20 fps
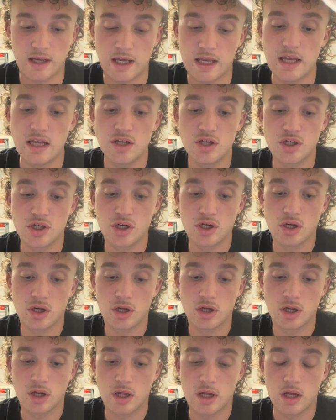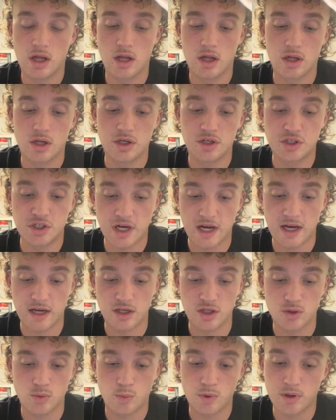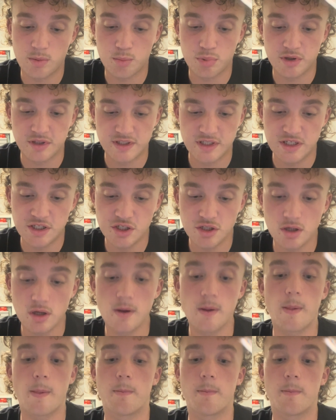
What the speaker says: each change with precision,